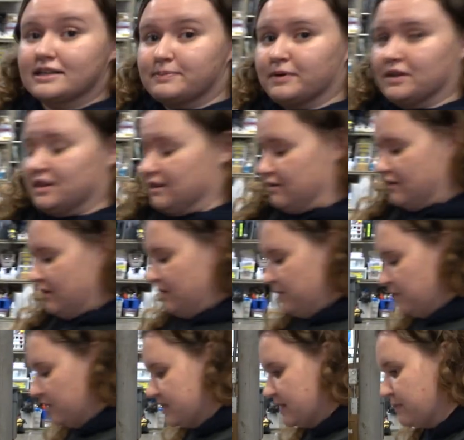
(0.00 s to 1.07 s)
to put the
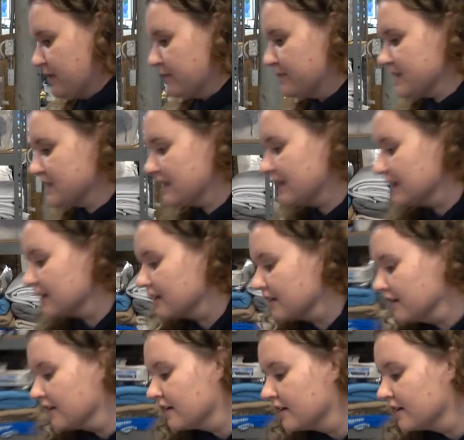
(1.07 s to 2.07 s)
multi-purpose cleaner,